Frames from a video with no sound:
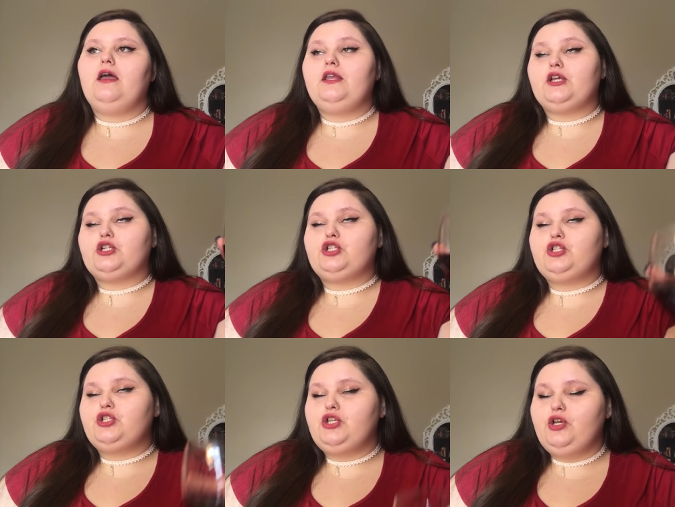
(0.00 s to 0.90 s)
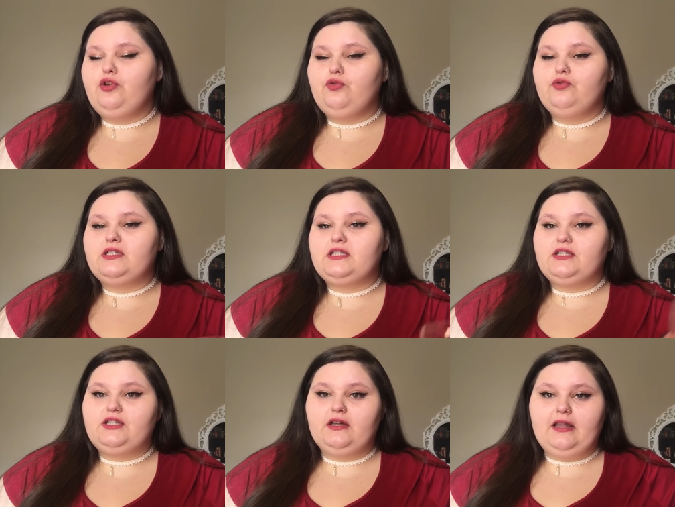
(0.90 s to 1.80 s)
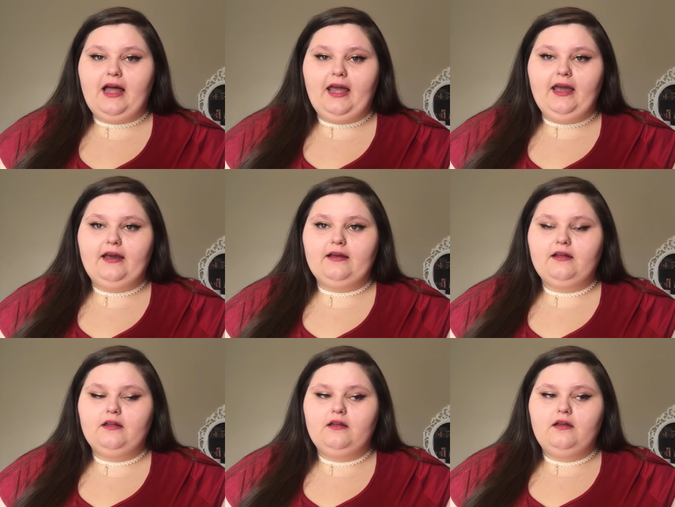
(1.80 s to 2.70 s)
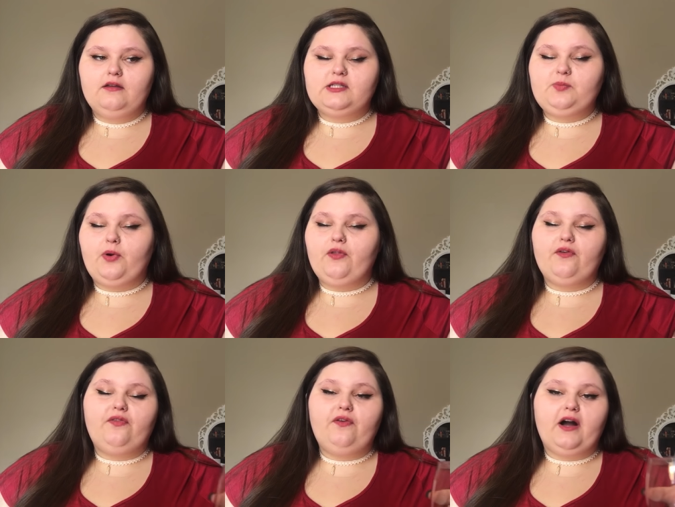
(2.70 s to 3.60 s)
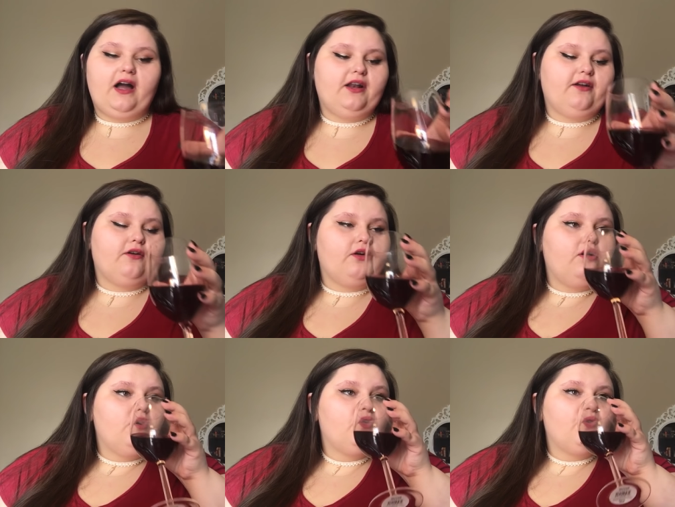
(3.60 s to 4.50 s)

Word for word: an excuse to like spoil the fuck out of your girl.